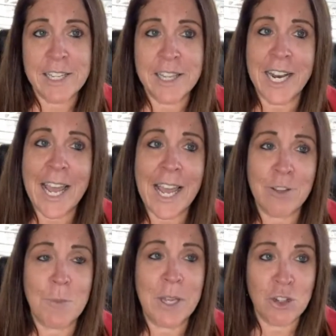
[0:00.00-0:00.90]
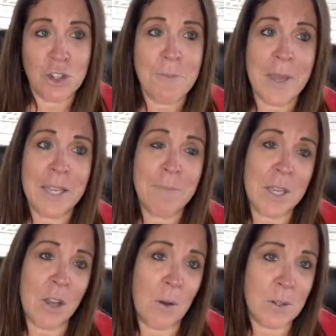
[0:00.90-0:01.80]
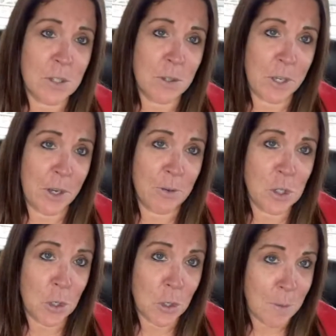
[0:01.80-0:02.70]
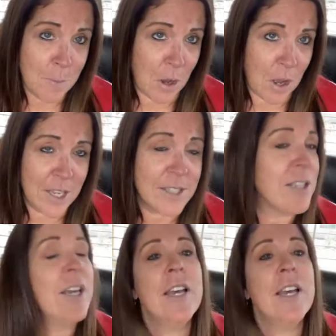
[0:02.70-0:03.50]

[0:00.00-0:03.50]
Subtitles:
And then but she made me also go to her boss